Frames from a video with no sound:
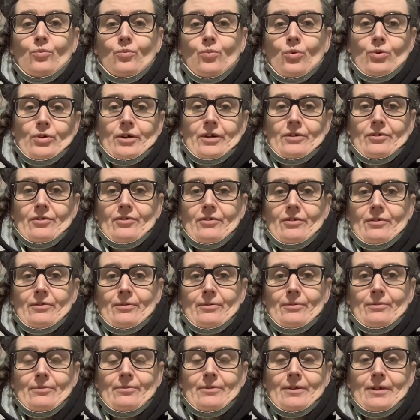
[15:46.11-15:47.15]
water,
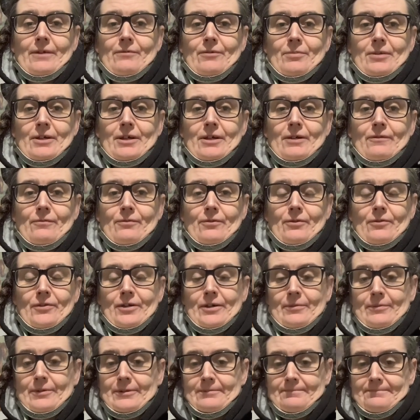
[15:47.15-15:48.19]
so we have to be careful on
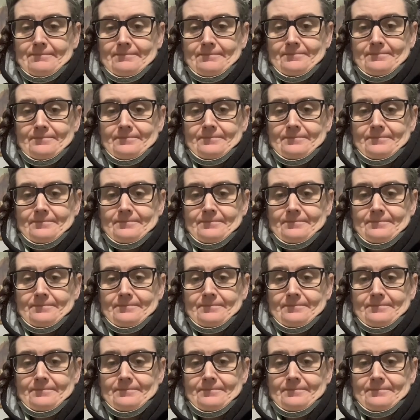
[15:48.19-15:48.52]
that one.